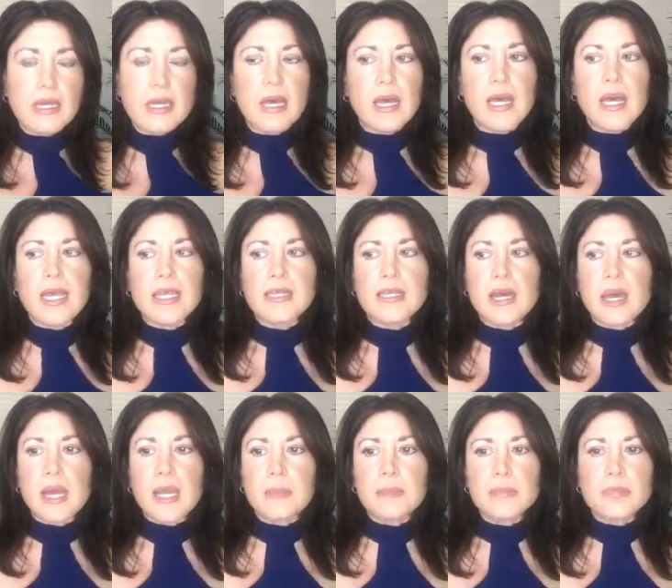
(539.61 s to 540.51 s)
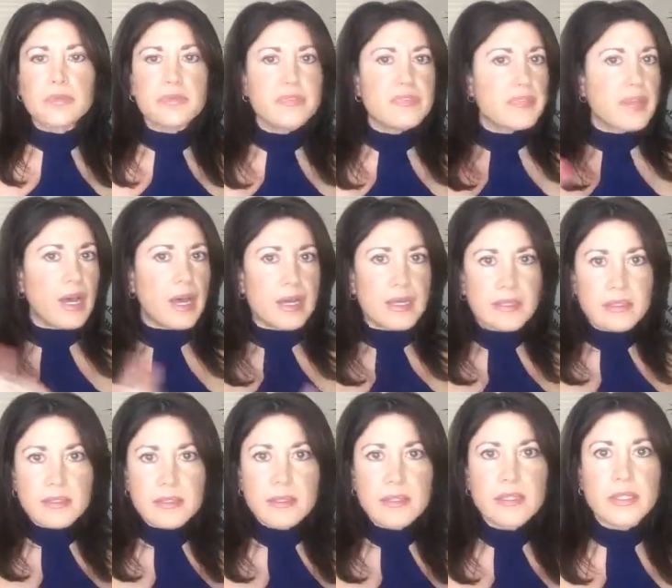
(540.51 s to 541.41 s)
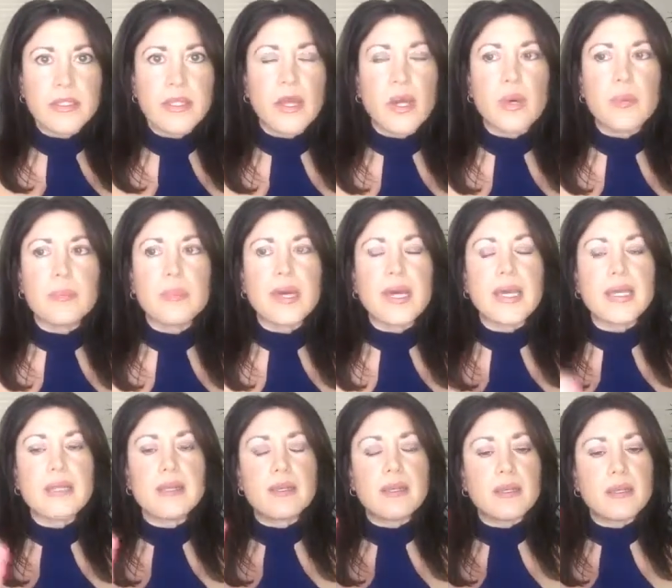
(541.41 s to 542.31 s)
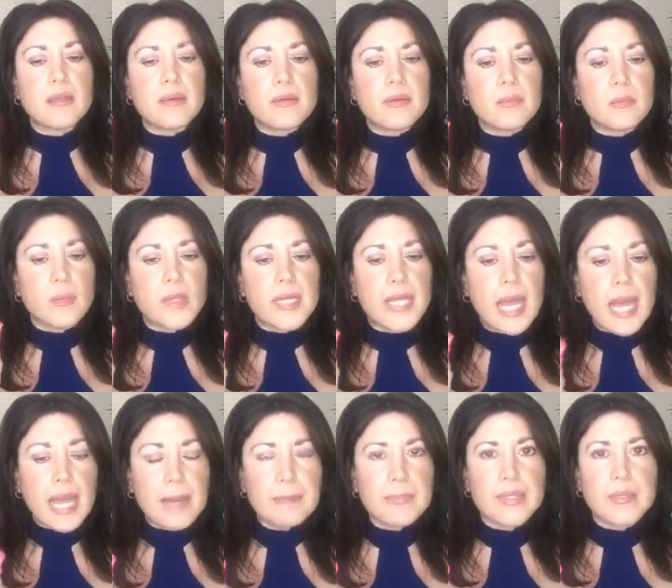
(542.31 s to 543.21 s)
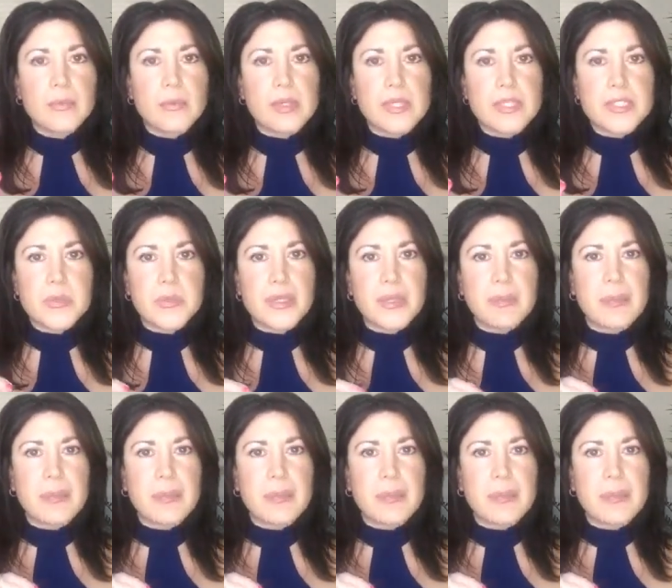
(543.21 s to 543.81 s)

And I moved on, you know, but what happened was when